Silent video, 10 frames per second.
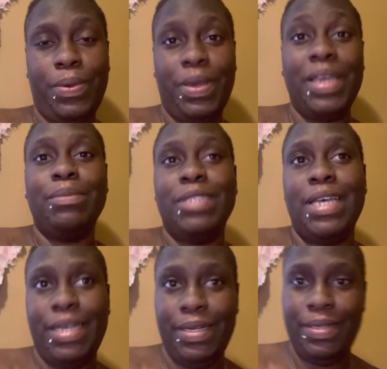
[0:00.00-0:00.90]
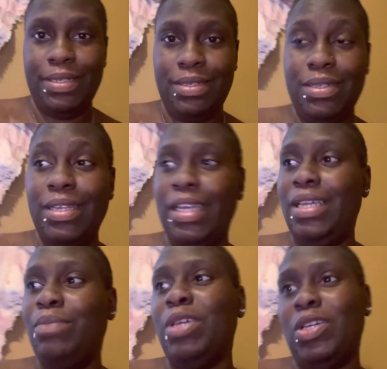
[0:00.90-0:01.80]
I am tired, like
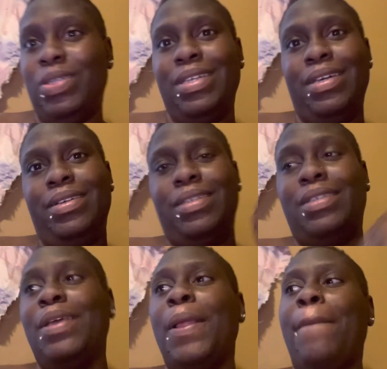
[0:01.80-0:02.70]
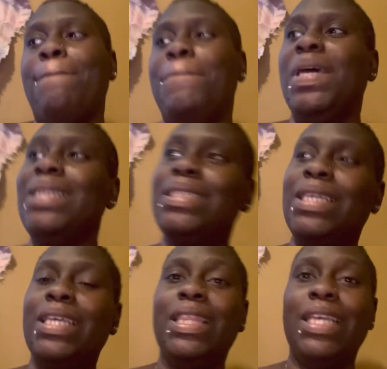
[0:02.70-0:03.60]
beyond tired. But
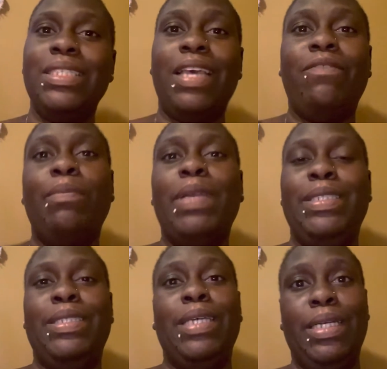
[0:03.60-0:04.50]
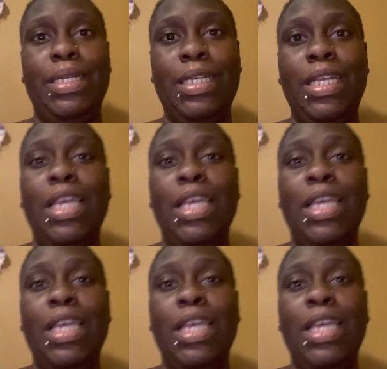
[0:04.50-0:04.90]
things have to be done.